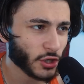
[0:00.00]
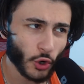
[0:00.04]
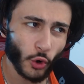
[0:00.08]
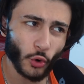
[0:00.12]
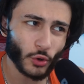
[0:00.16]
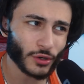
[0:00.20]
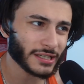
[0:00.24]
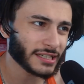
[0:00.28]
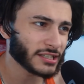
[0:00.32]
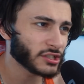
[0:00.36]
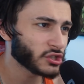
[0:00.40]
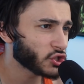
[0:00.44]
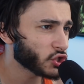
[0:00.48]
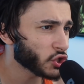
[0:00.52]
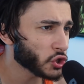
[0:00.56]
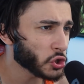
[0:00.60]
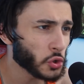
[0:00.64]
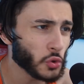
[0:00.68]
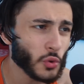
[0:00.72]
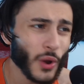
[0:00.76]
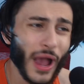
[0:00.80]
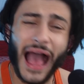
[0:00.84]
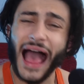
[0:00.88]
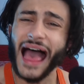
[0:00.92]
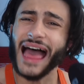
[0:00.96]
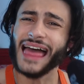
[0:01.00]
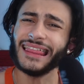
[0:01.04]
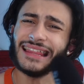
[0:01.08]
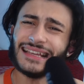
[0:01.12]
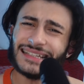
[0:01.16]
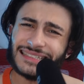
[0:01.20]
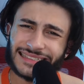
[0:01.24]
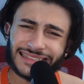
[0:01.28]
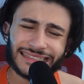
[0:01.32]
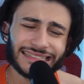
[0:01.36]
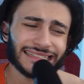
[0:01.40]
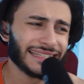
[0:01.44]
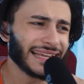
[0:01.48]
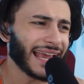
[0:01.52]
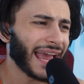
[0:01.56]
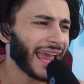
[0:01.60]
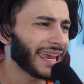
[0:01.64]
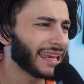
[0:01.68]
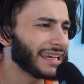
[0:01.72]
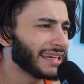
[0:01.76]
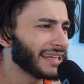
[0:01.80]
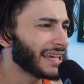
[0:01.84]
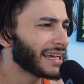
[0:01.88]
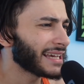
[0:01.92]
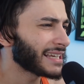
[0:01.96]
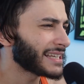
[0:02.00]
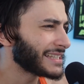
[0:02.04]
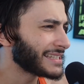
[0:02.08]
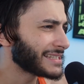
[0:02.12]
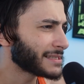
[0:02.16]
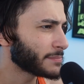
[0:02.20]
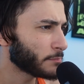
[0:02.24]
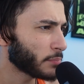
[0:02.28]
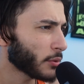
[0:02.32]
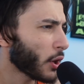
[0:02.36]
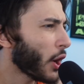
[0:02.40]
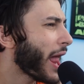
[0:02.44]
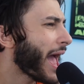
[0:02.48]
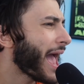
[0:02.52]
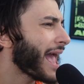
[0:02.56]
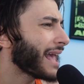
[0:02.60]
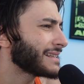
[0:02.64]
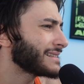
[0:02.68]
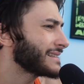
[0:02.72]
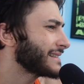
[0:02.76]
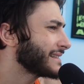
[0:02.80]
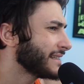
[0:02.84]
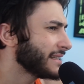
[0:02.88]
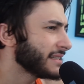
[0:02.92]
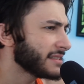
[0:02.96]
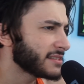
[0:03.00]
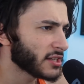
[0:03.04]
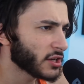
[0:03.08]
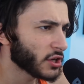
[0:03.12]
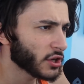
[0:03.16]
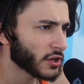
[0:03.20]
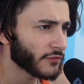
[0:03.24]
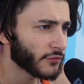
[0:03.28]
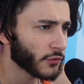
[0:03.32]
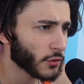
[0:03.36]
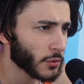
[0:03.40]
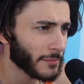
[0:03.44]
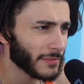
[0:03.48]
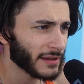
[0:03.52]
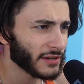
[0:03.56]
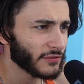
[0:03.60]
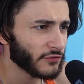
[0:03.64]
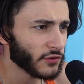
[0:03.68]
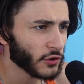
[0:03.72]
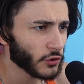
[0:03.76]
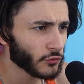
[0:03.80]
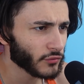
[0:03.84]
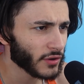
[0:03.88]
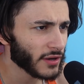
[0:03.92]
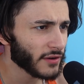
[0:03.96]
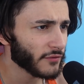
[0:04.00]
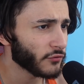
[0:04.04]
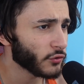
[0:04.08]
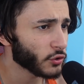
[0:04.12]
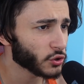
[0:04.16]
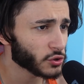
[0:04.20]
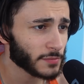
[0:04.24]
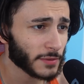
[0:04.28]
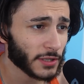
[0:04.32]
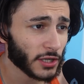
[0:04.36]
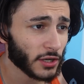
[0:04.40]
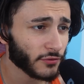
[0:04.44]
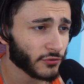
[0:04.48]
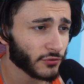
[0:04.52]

According to the Daily Express, Leeds are looking for a midfield reinforcement